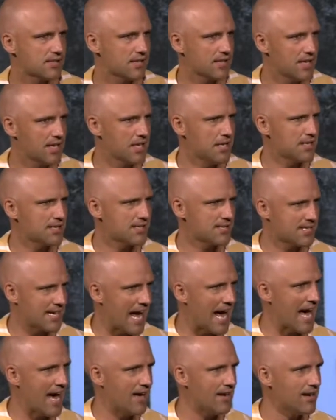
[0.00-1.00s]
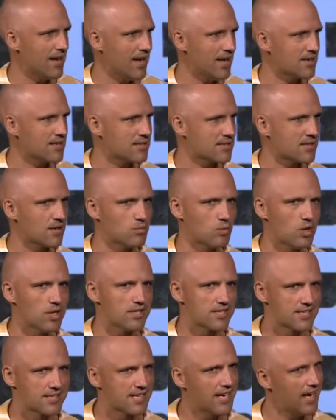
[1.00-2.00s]
Again, a sad and somewhat
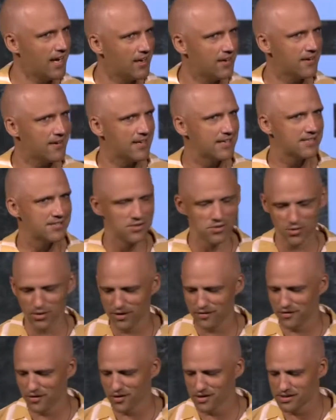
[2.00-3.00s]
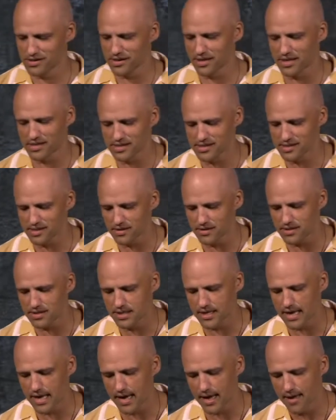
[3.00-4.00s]
scary story for us to consider
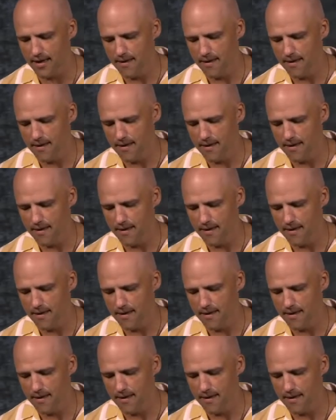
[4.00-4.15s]
today.